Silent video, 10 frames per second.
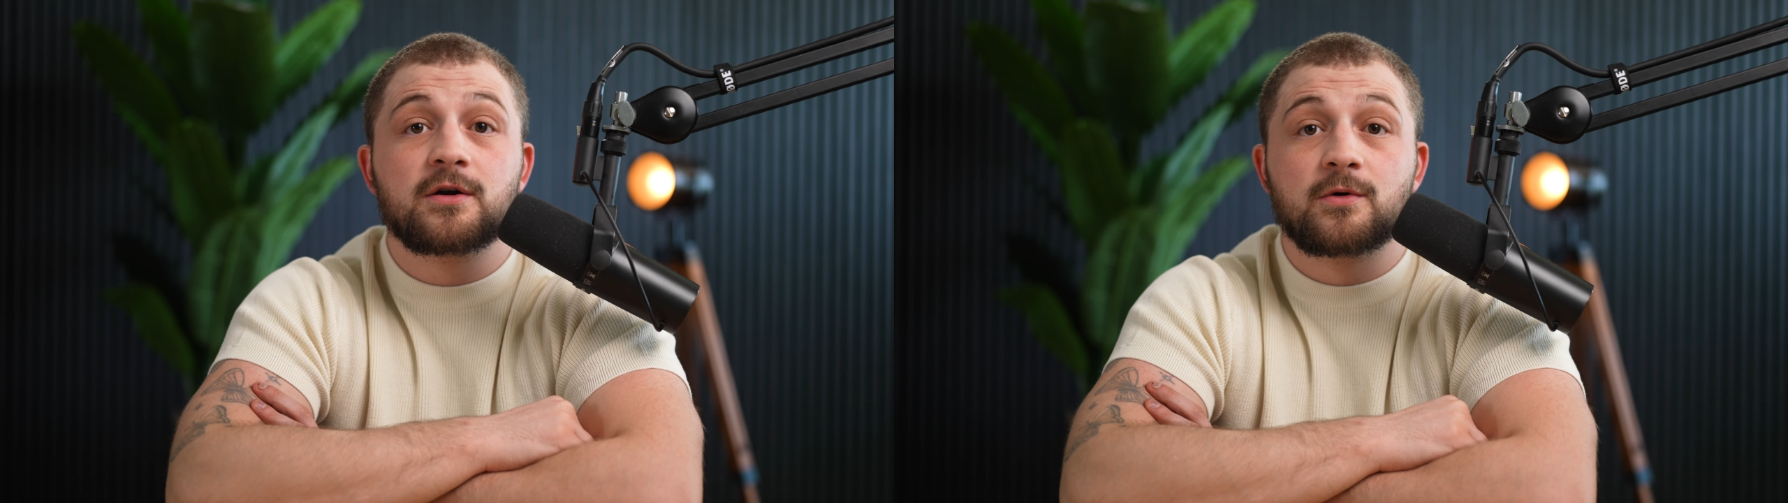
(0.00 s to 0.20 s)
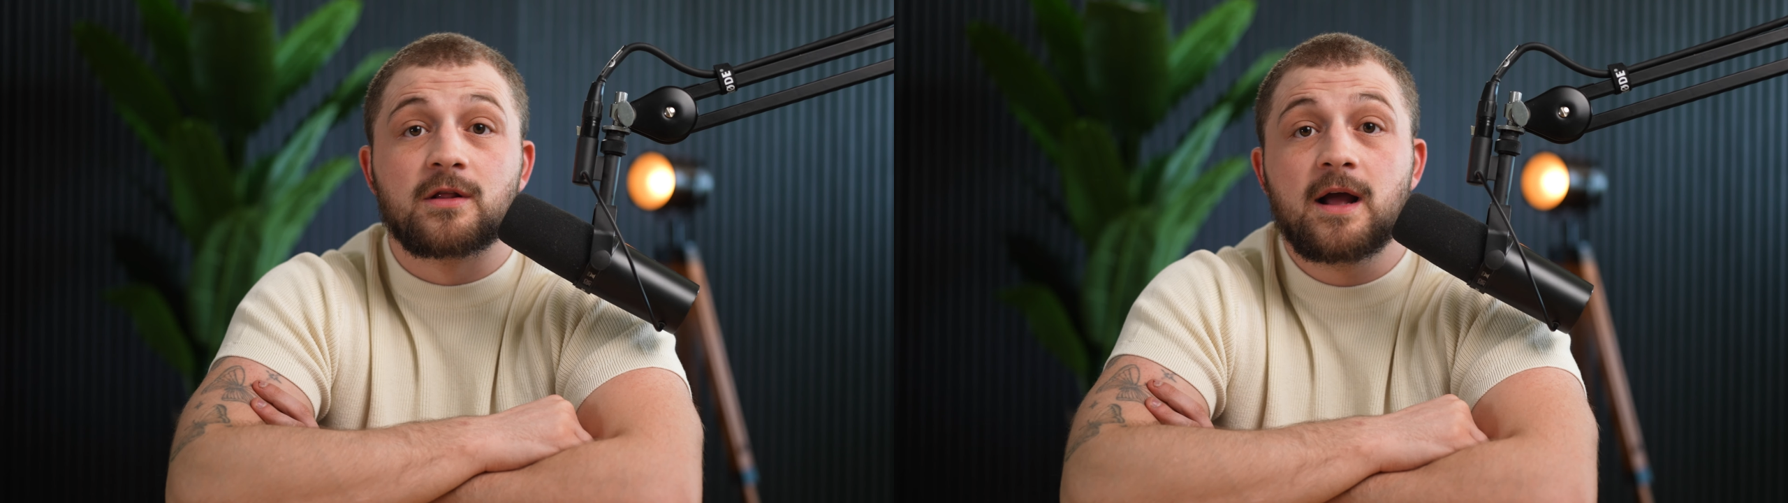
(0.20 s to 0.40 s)

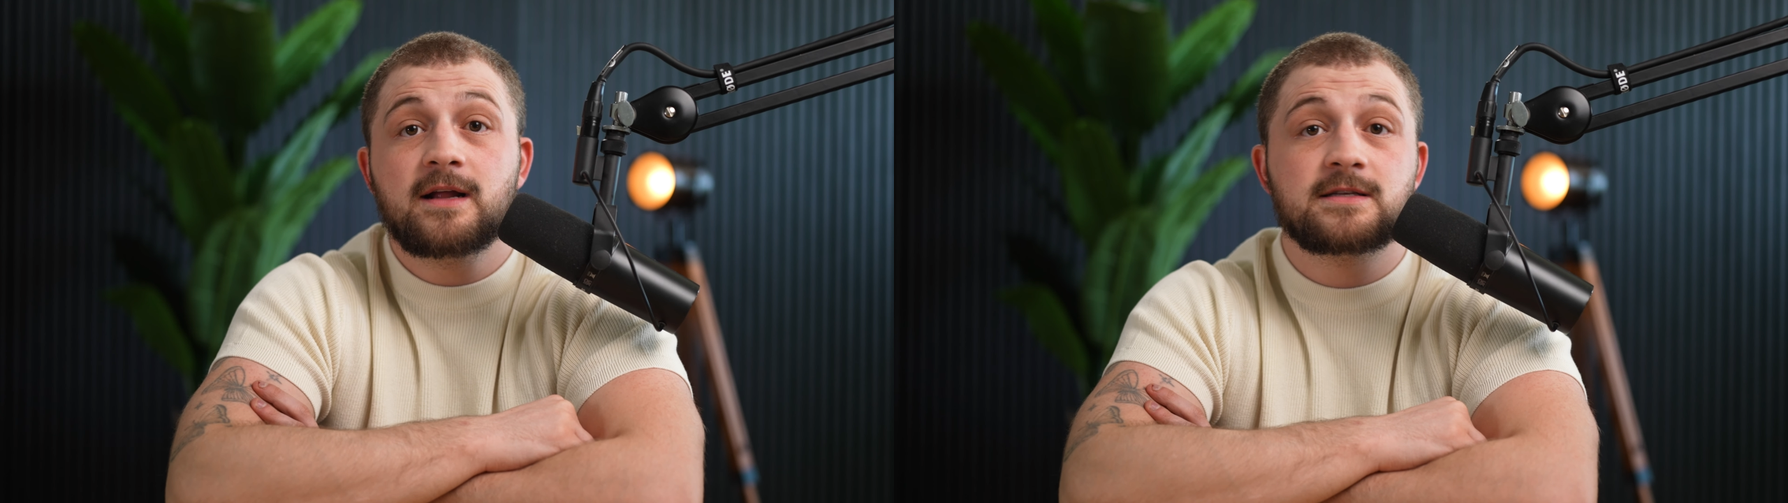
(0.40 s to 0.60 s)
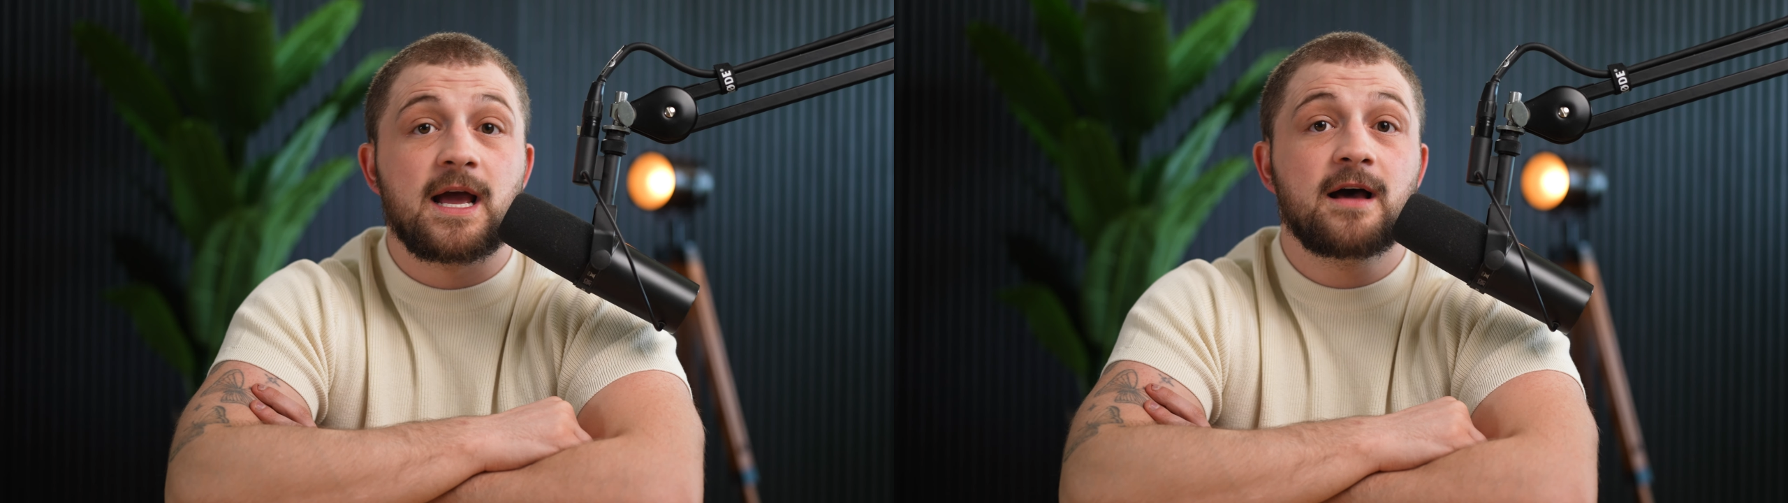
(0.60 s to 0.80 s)

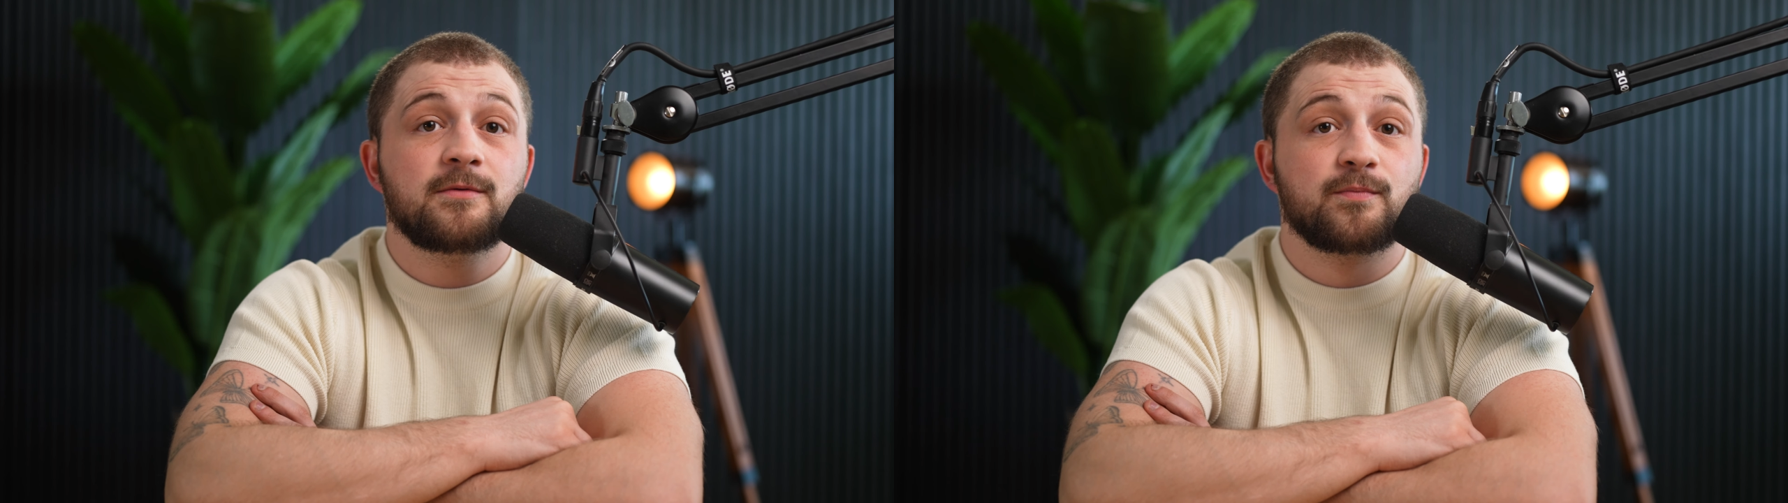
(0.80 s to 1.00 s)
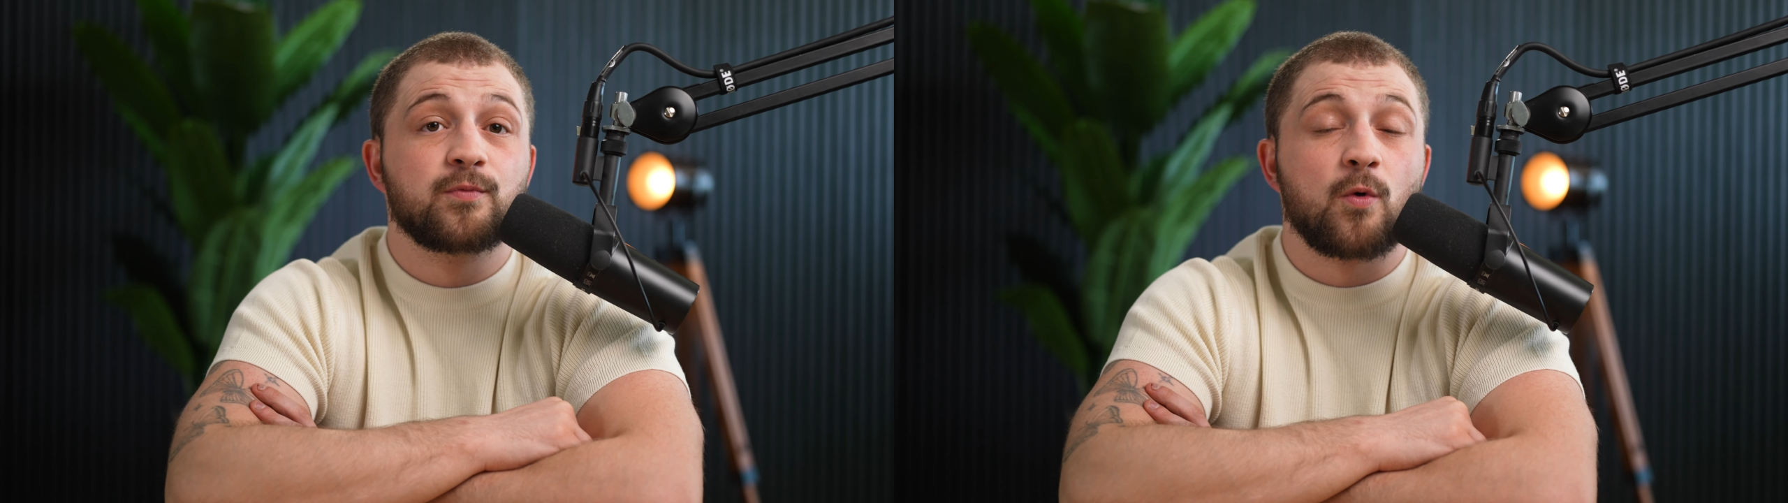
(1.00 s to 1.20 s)

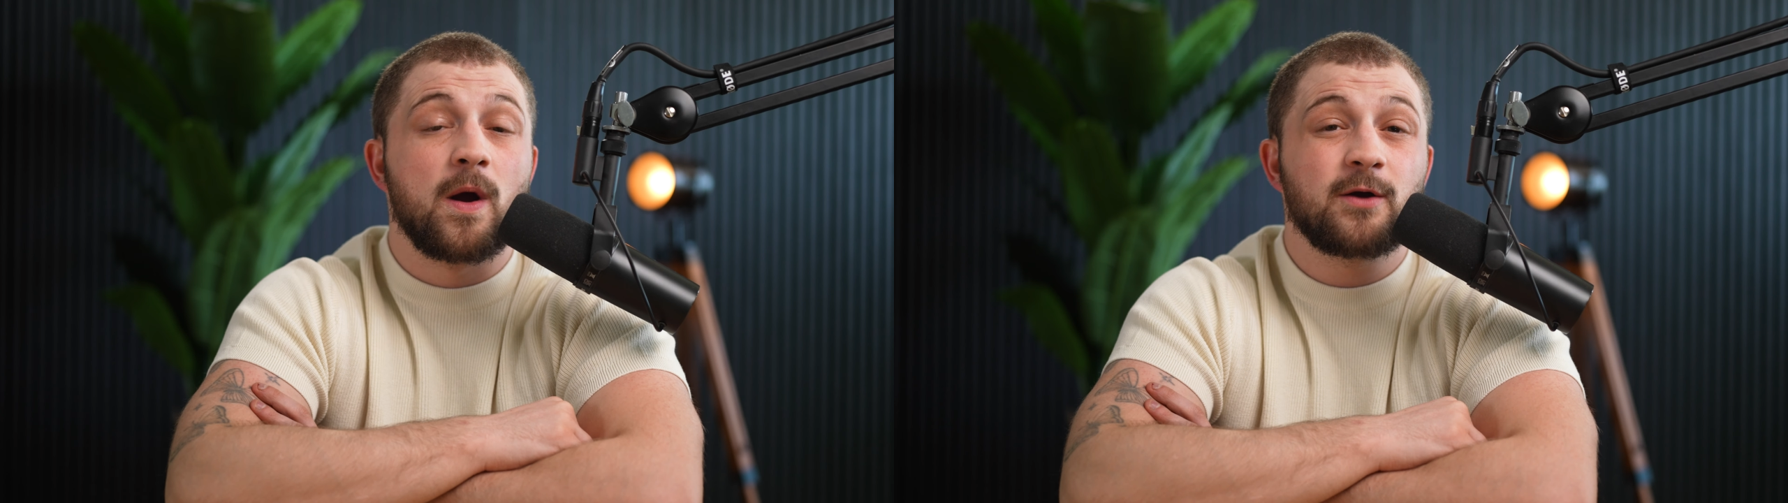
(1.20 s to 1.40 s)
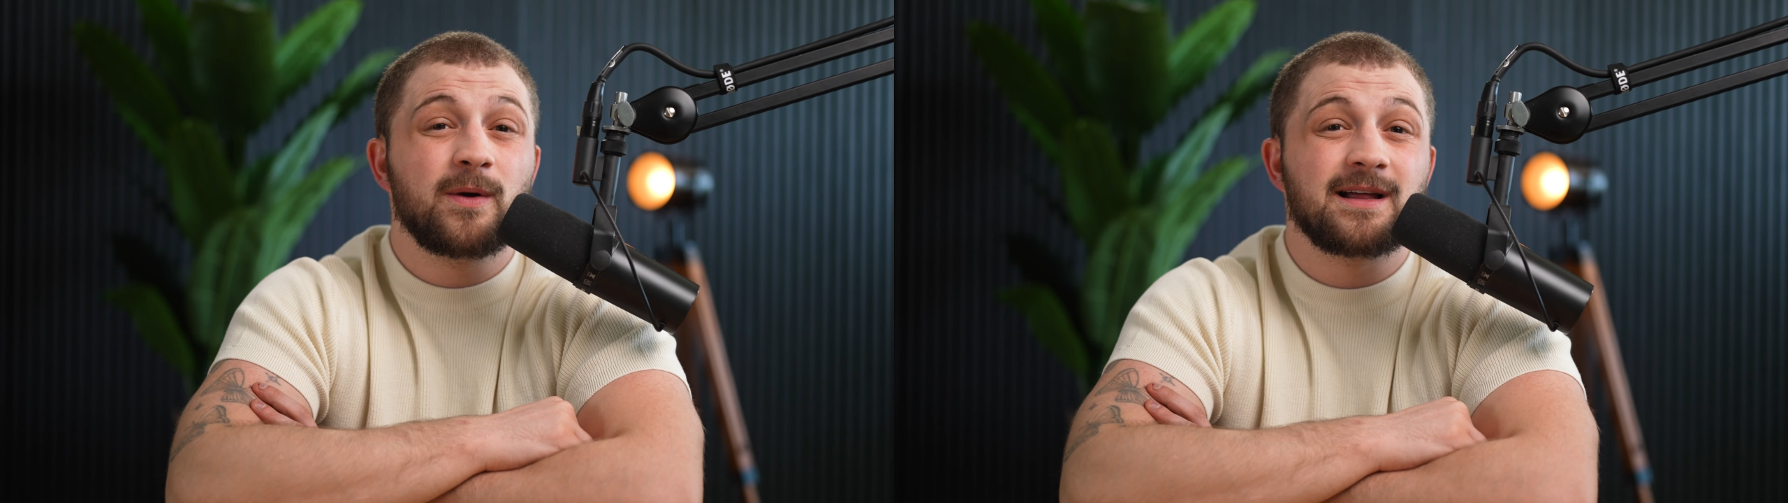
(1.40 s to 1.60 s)
clientele
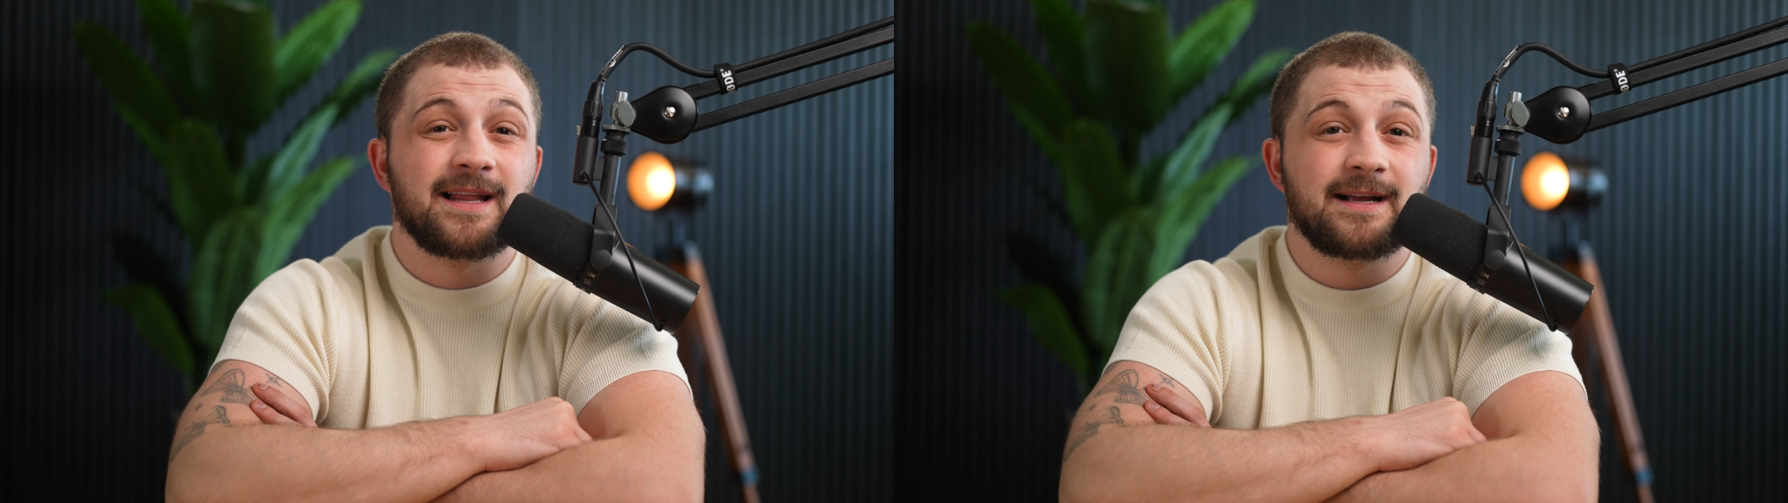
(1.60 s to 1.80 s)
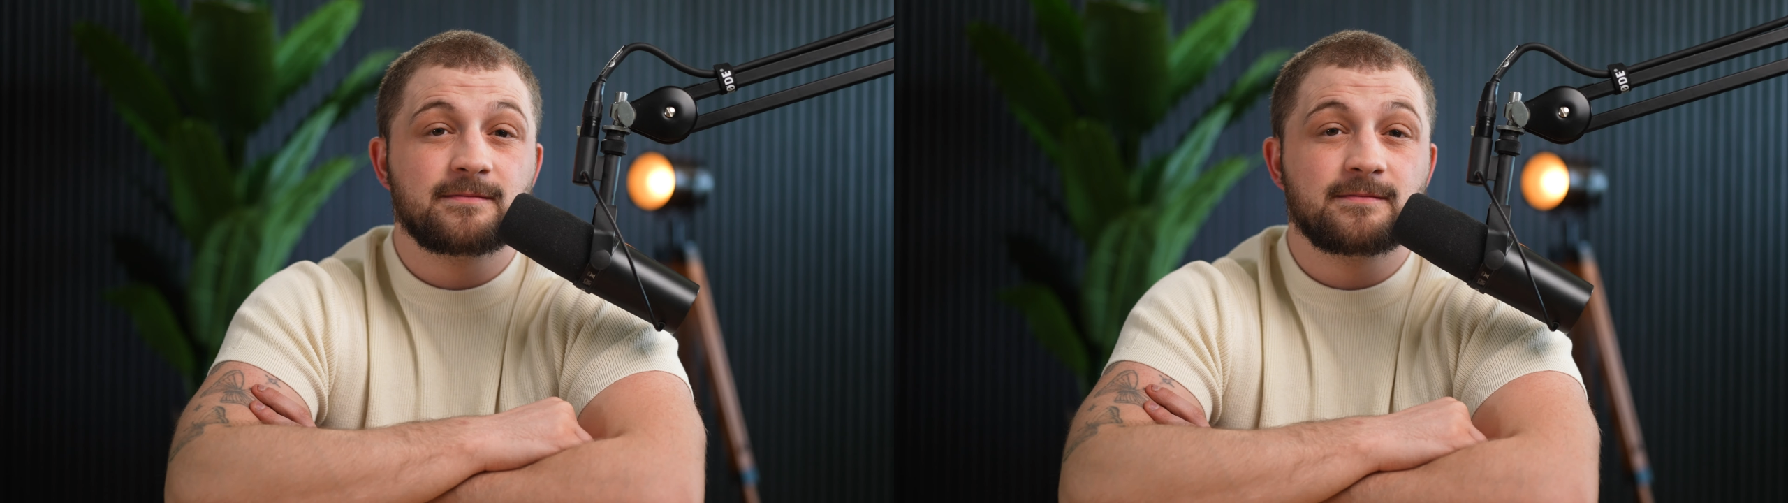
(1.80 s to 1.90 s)
quite quickly.